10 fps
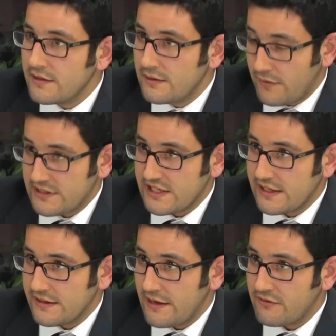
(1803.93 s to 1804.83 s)
we are seeing
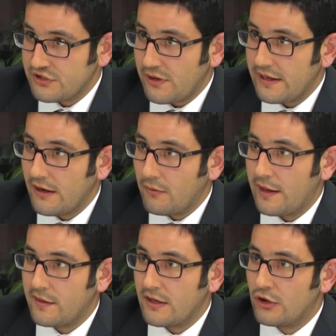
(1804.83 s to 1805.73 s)
the leverage right now. I
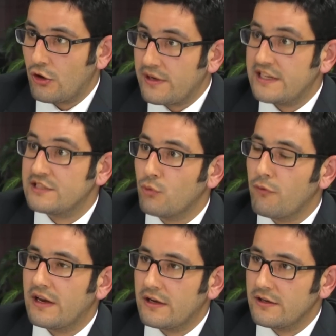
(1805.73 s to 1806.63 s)
think Turkey is
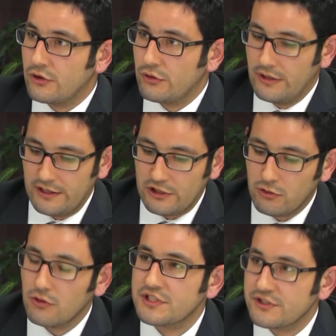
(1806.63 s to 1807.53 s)
moving
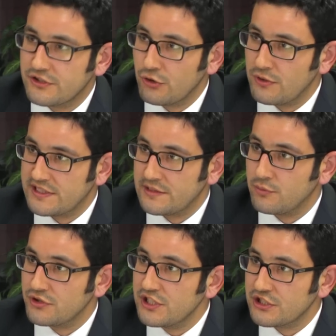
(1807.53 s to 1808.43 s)
closer to US's
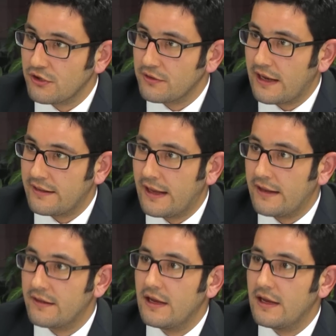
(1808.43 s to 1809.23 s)
position on that.